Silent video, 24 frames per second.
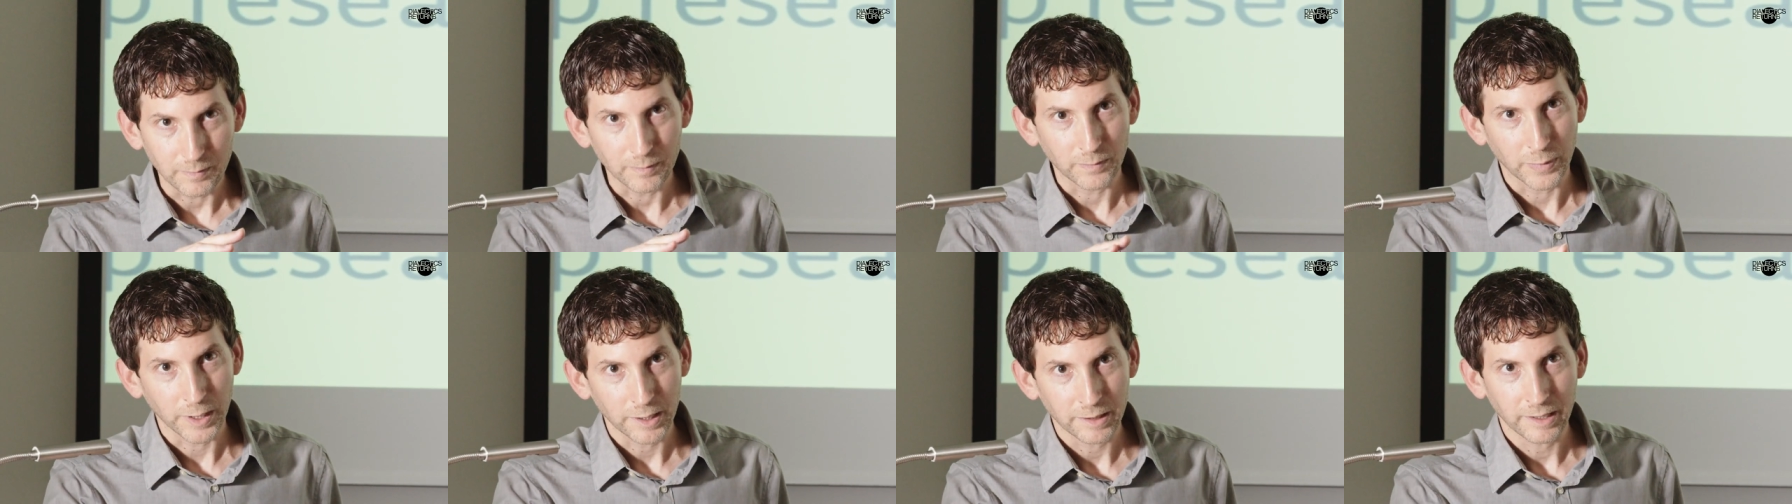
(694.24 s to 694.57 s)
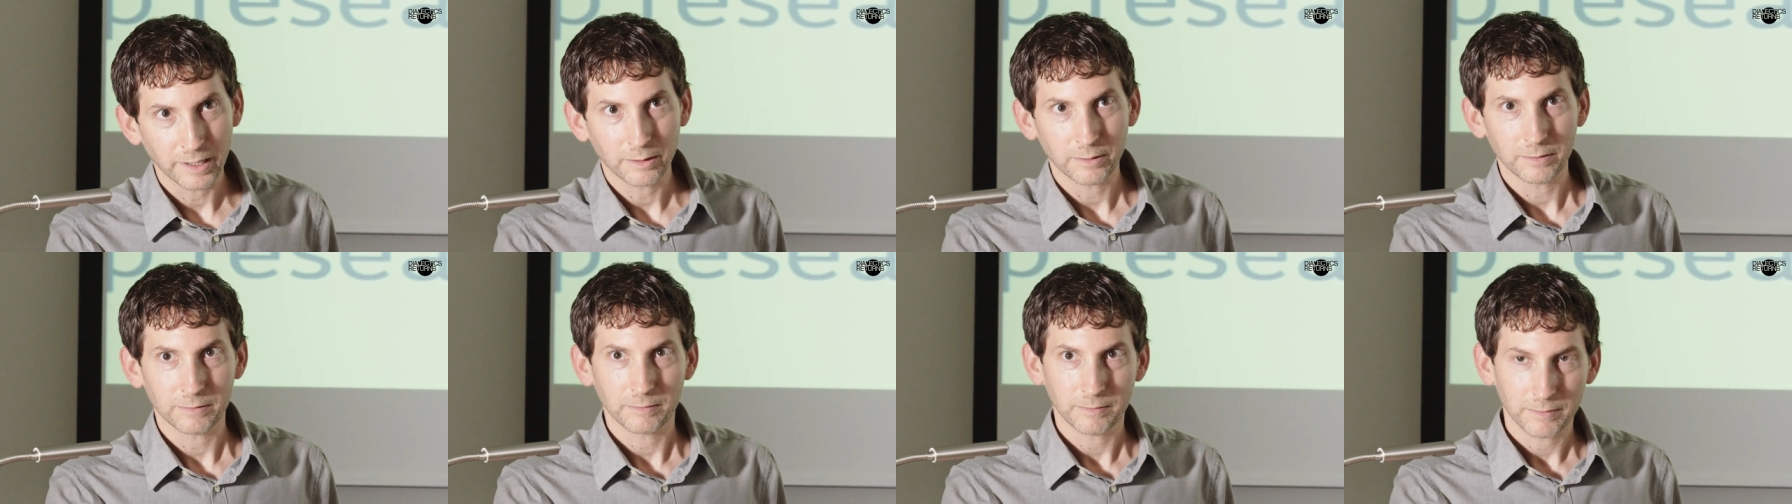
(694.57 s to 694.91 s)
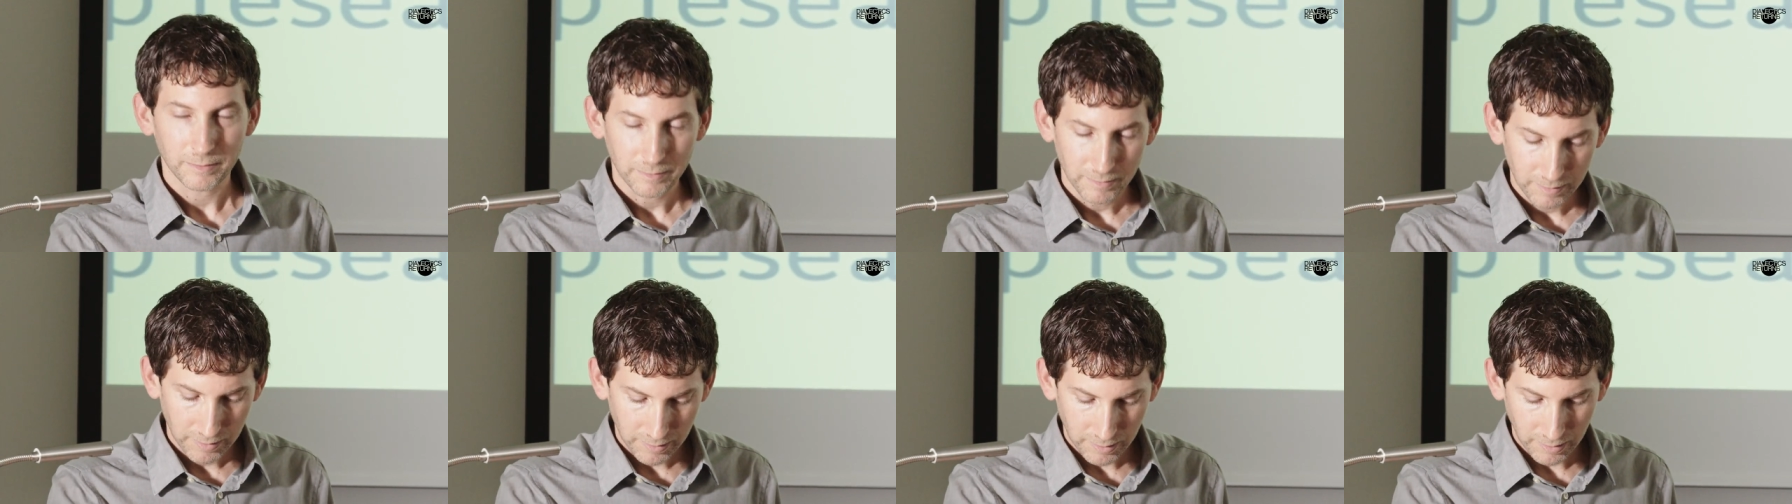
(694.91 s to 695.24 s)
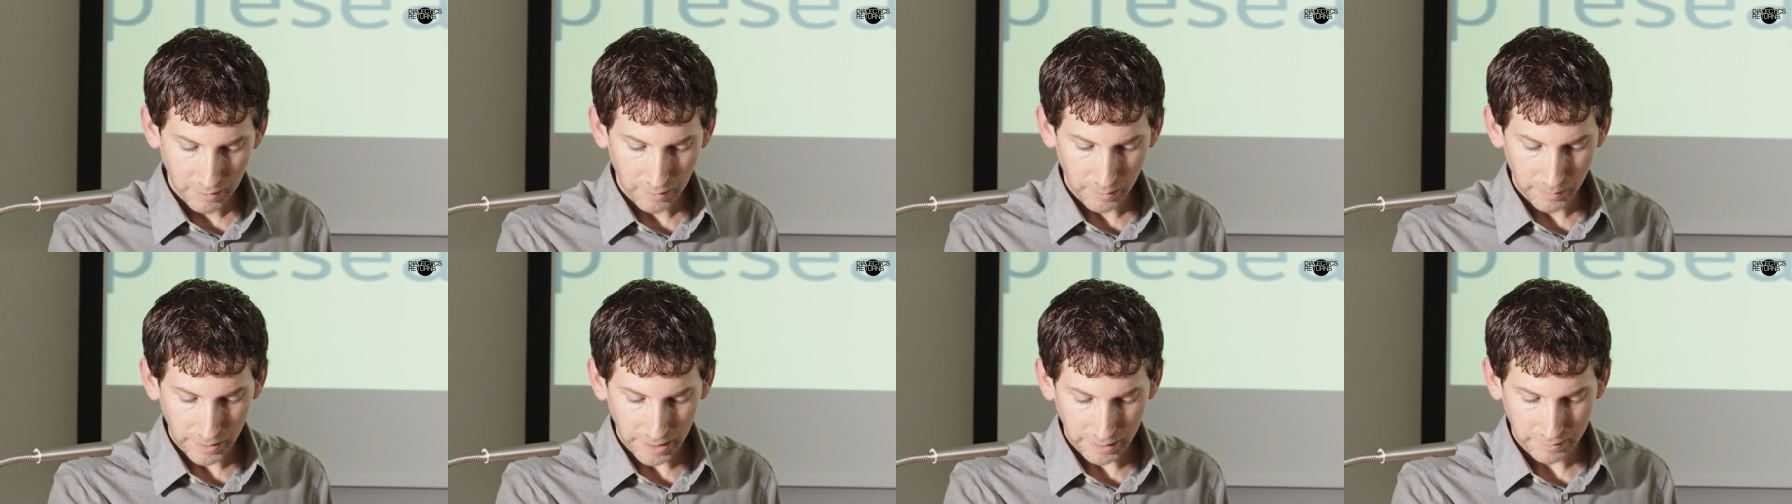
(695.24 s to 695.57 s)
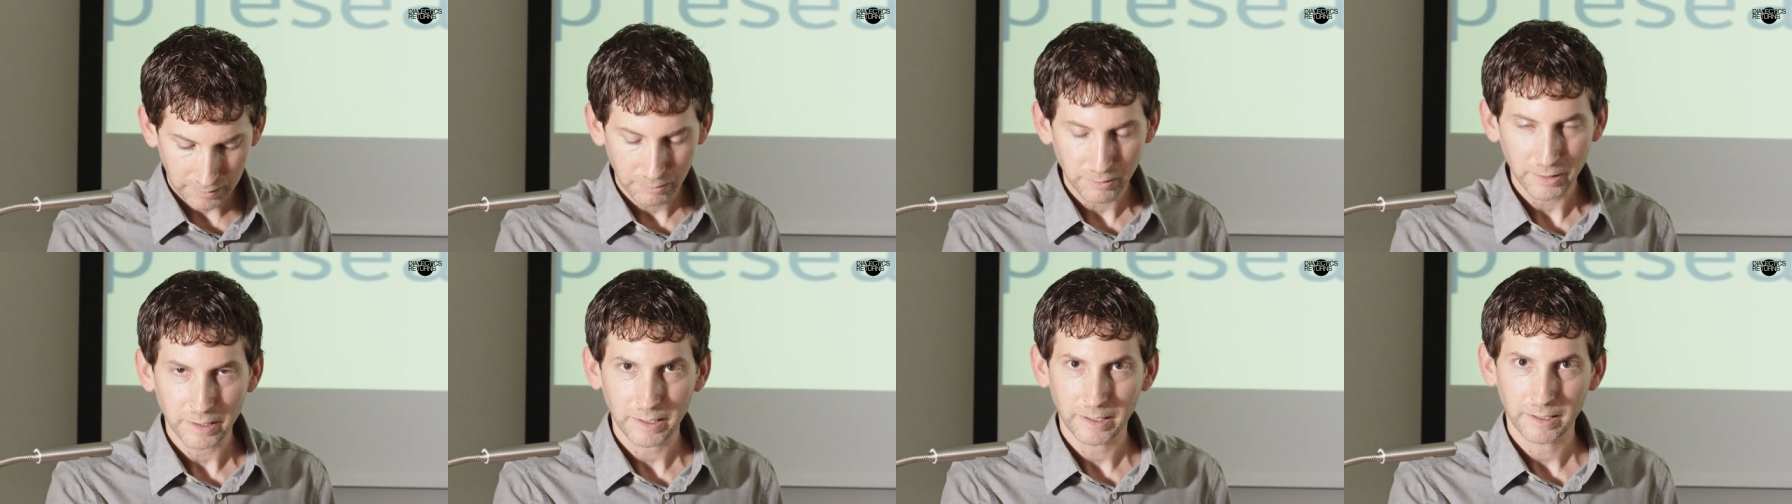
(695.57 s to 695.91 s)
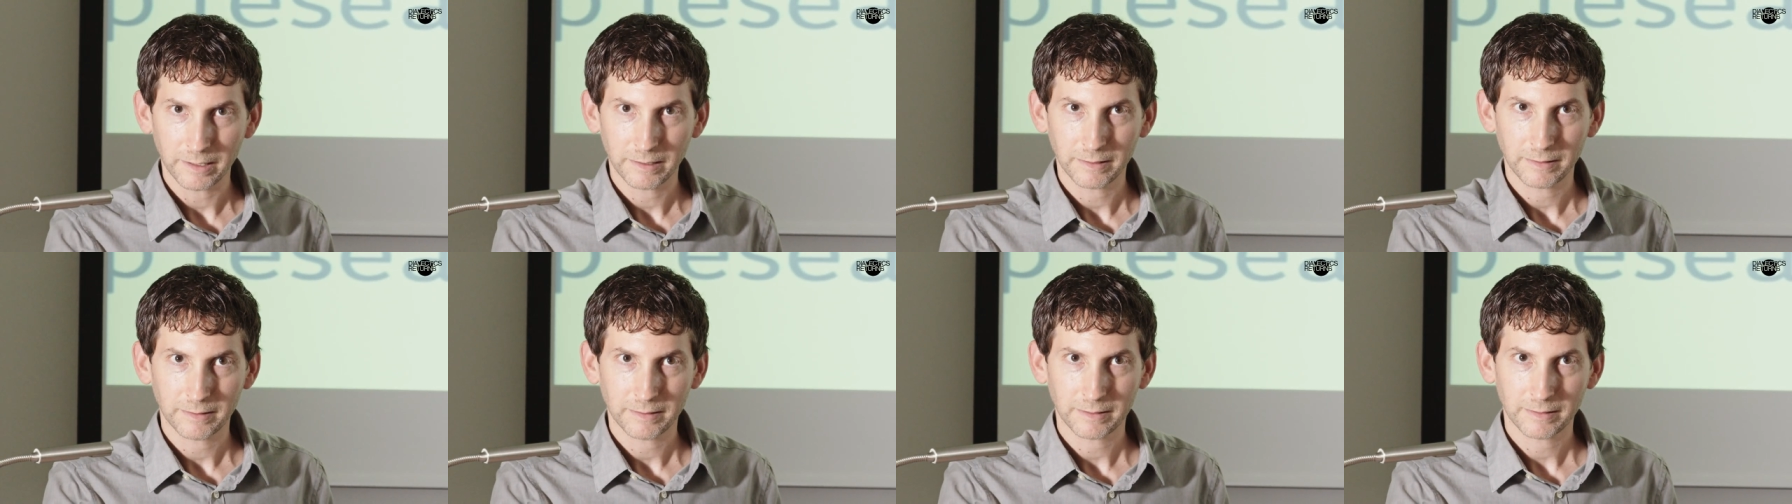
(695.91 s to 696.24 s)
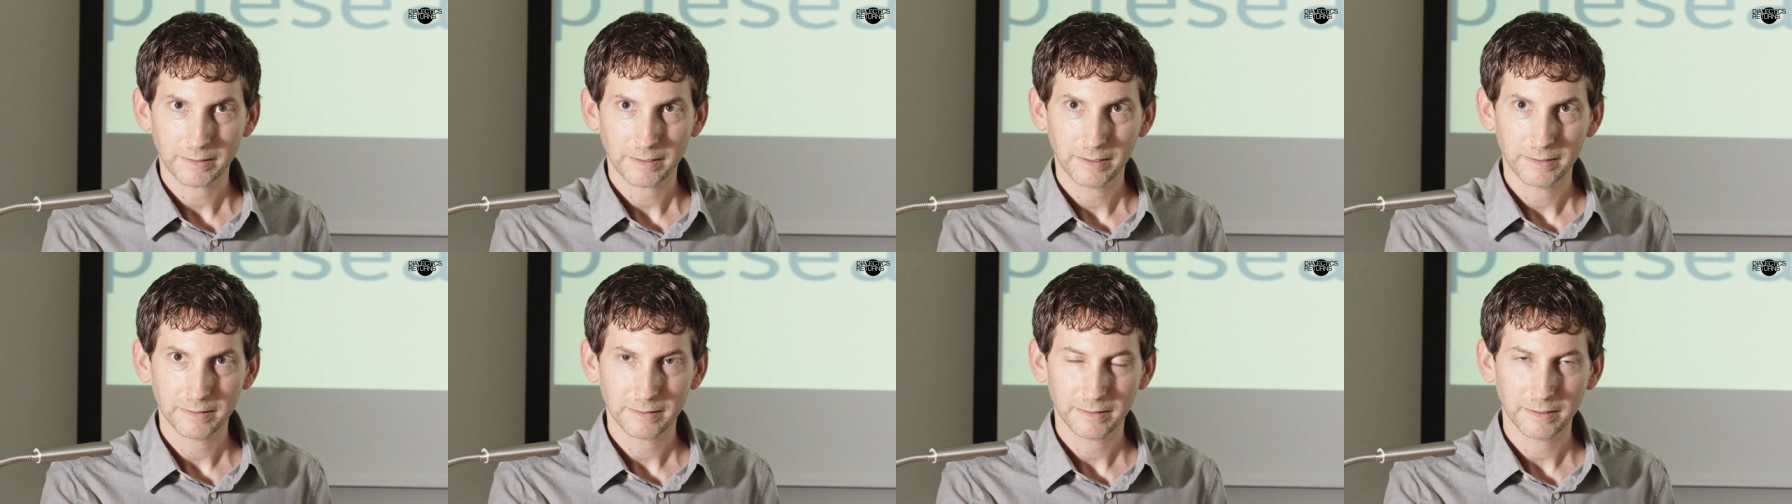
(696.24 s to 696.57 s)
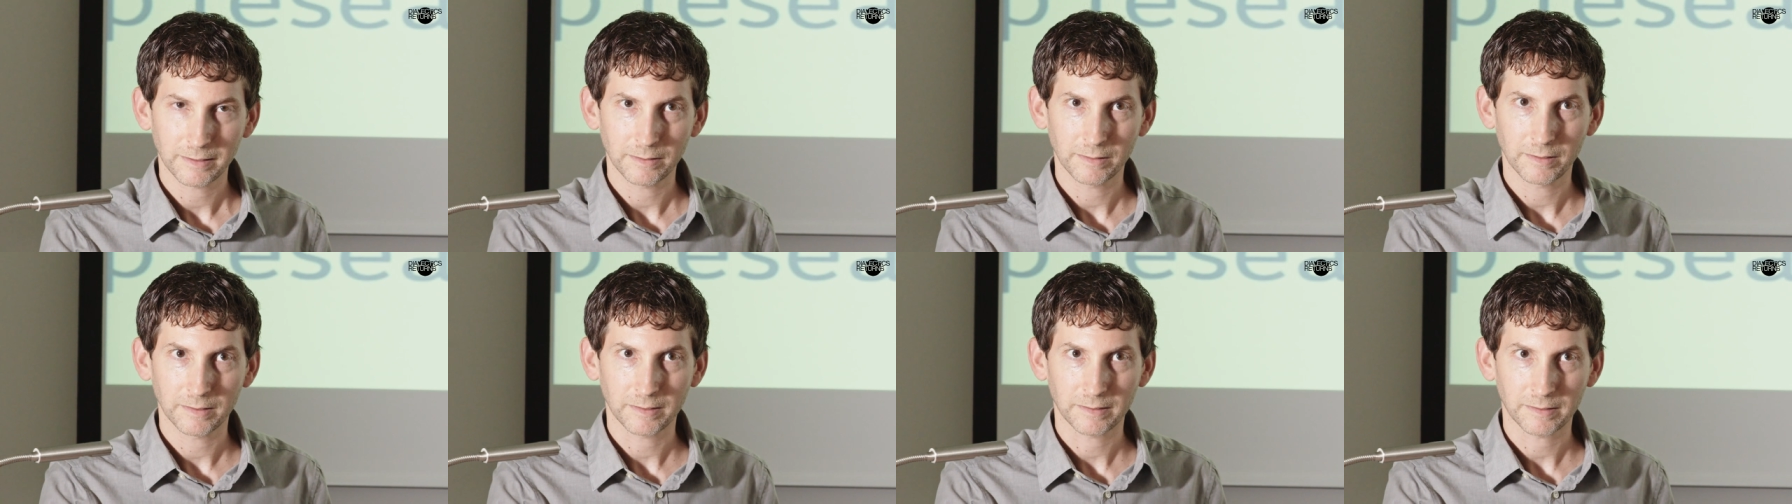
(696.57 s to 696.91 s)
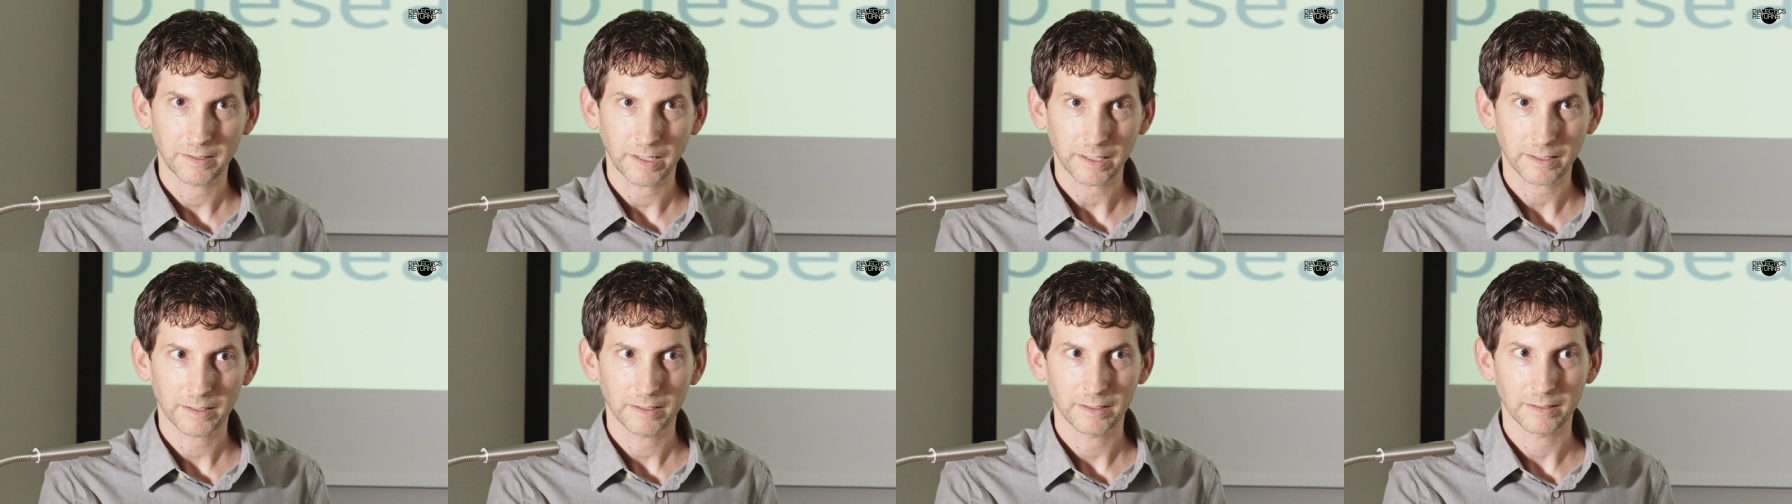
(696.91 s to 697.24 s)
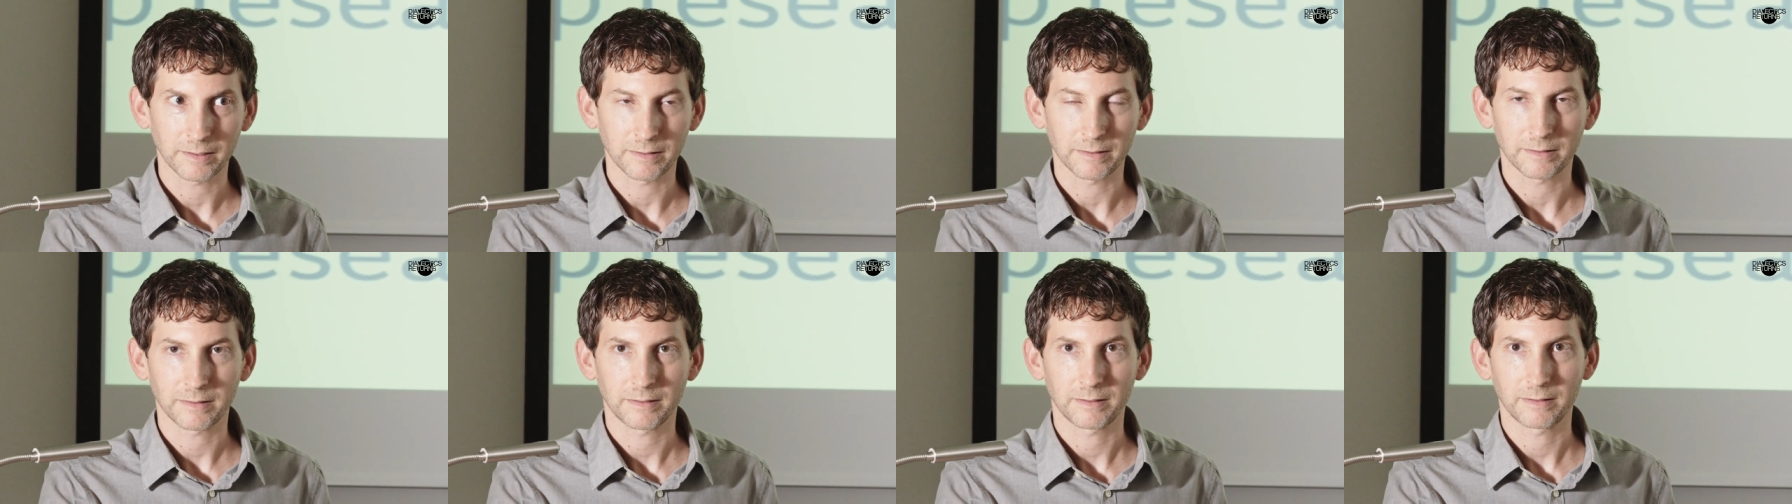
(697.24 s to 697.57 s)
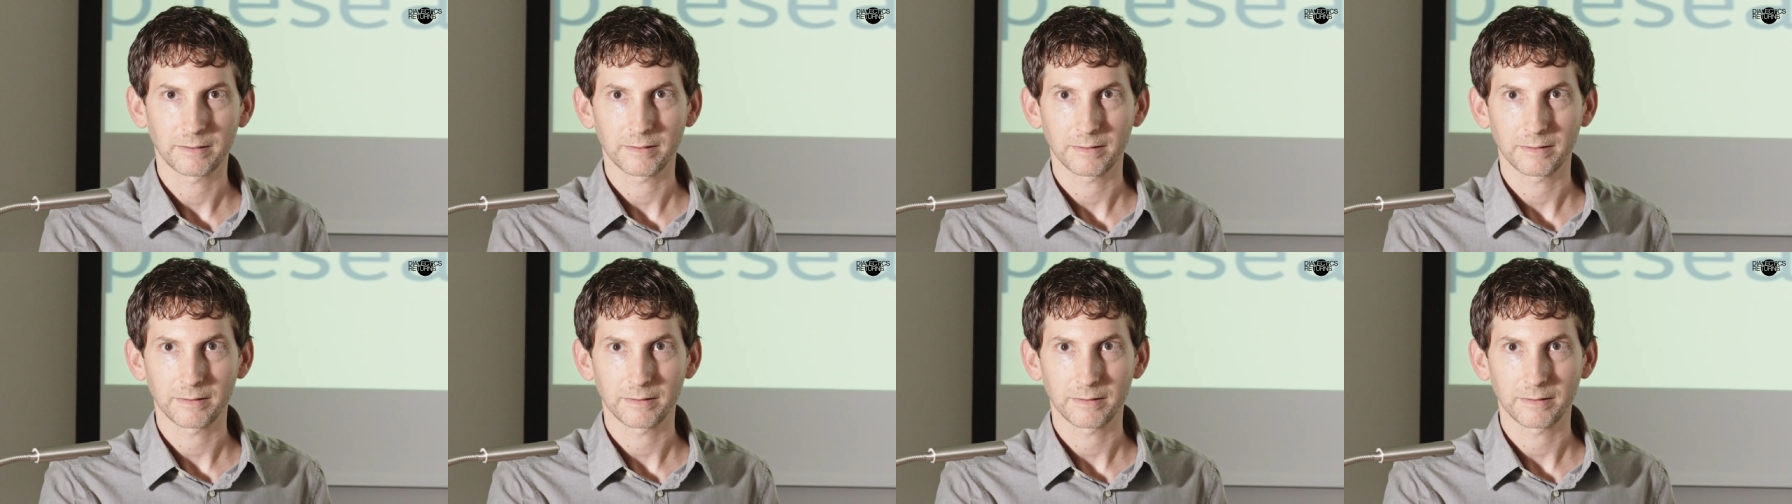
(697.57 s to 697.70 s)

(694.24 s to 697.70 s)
but now, to go back to what I consider the second